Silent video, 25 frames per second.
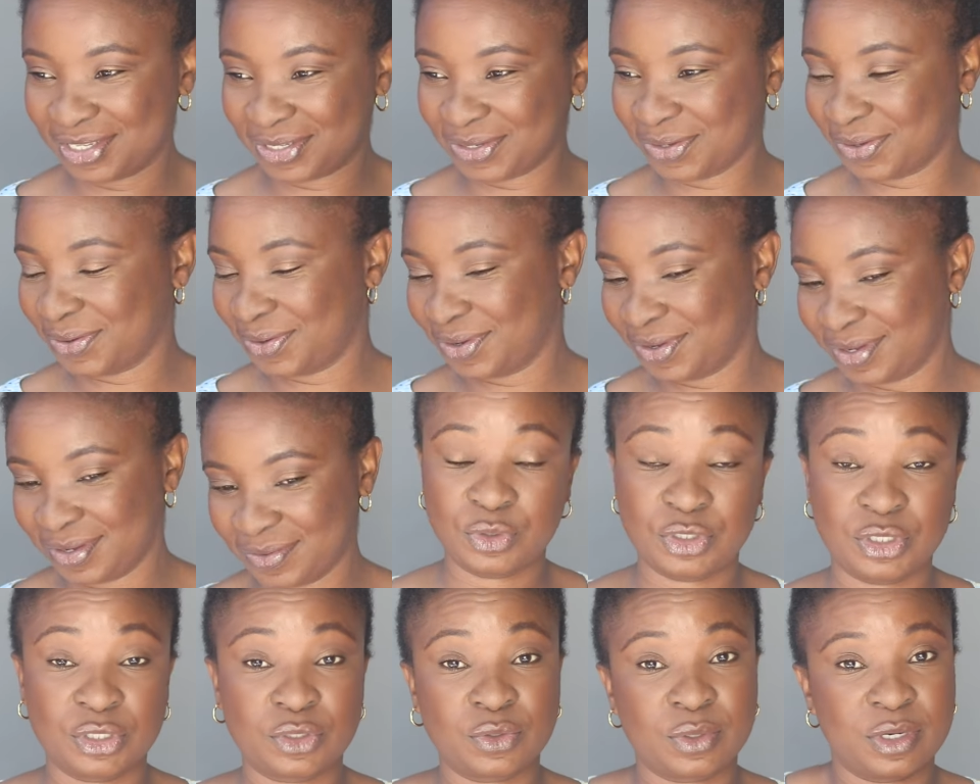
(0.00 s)
So
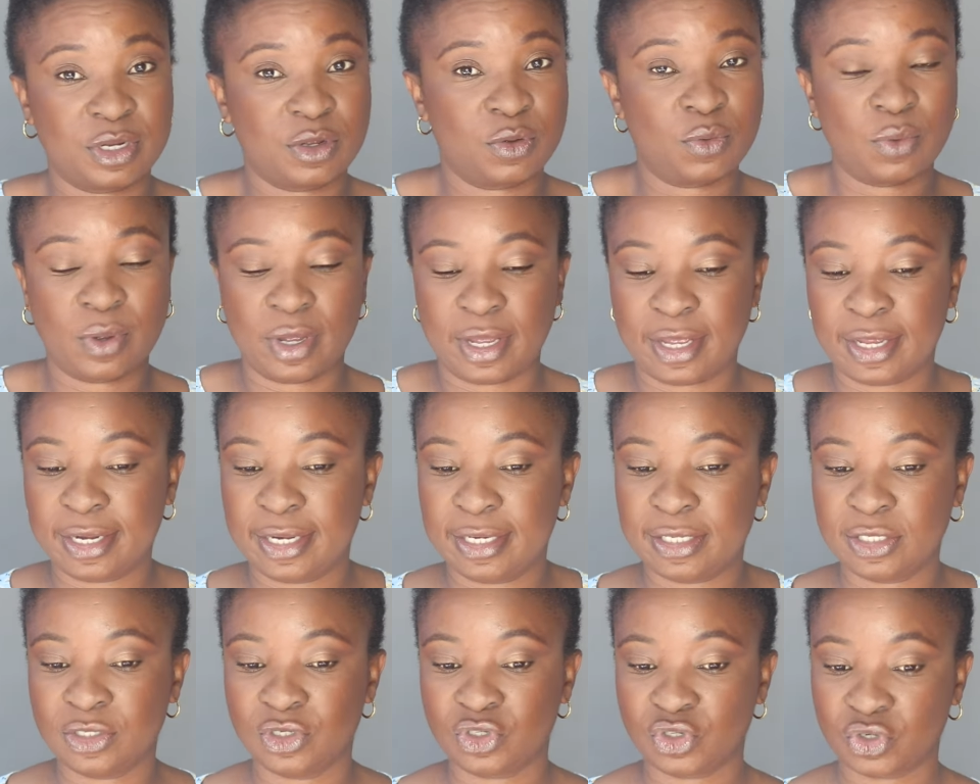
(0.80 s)
we're just gonna go
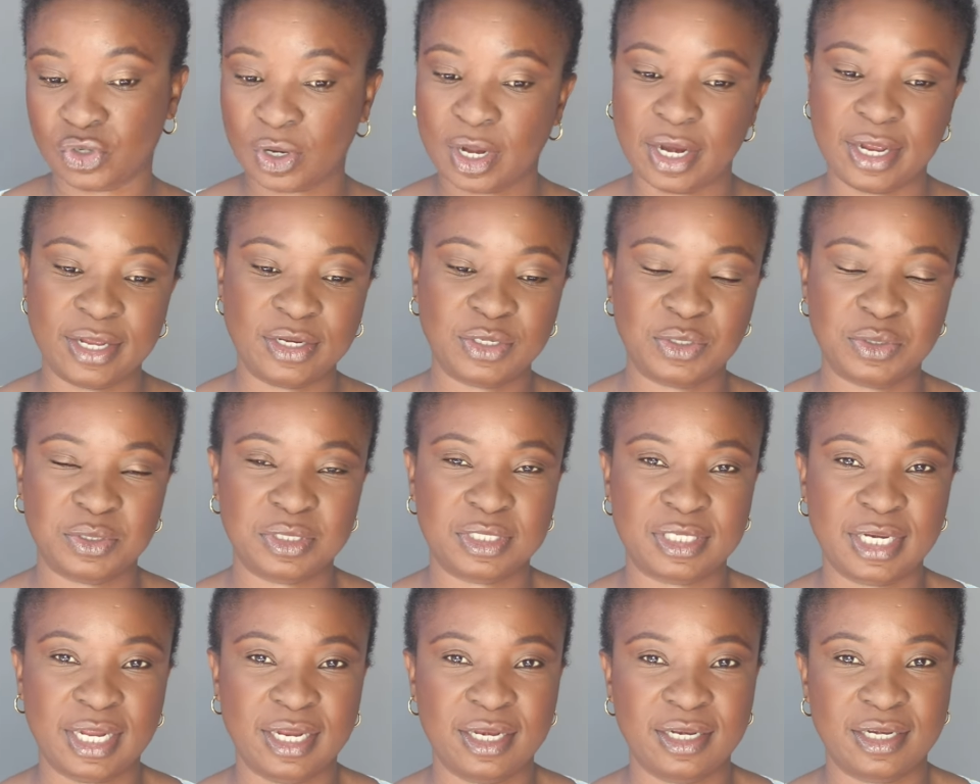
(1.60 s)
ahead and try to
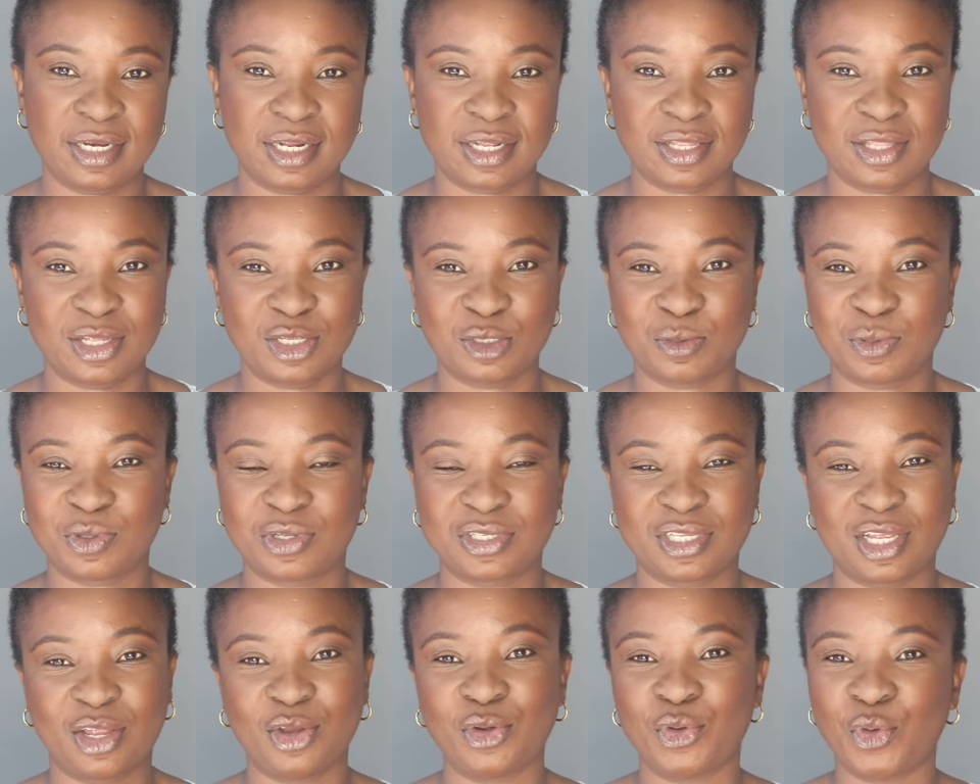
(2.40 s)
style it like this,
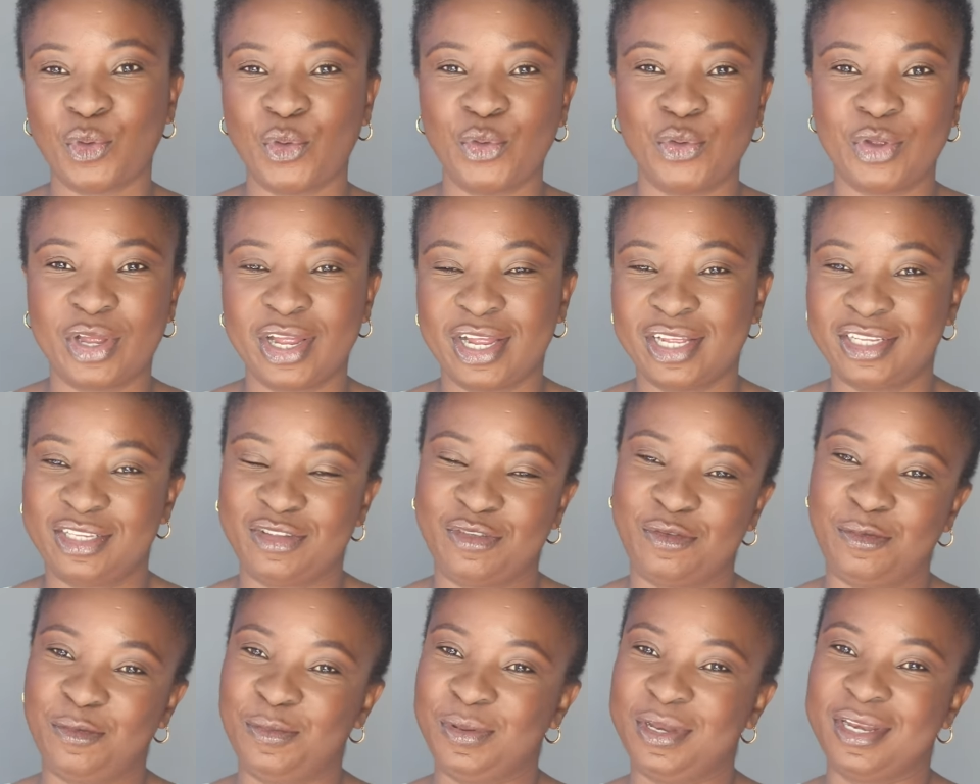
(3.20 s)
because I know you
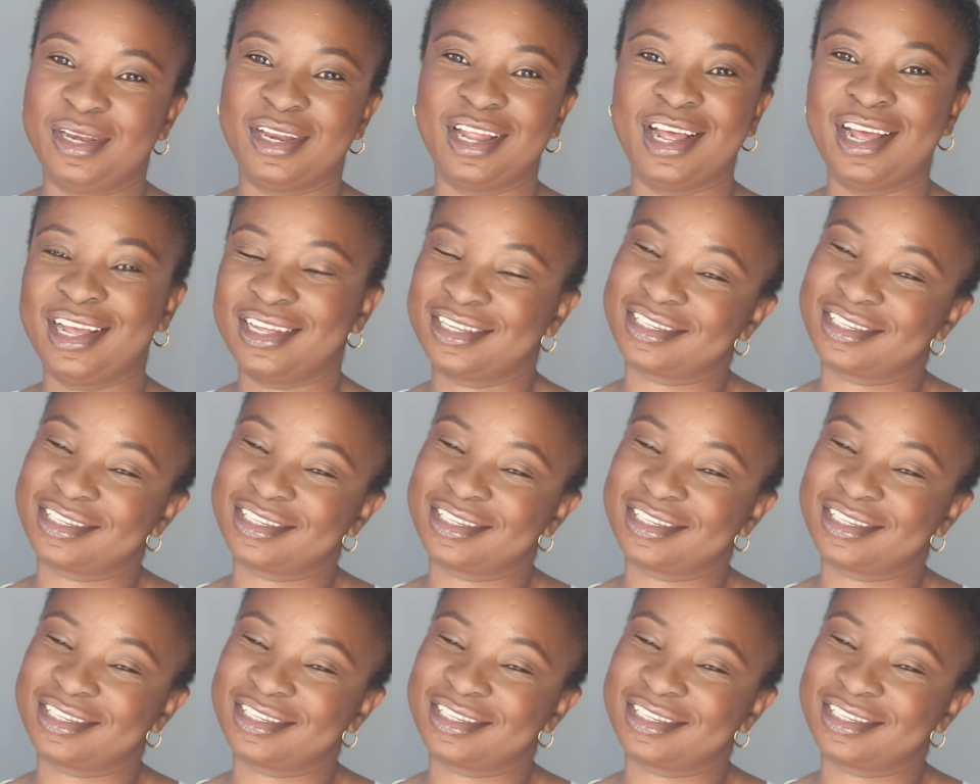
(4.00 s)
guys have been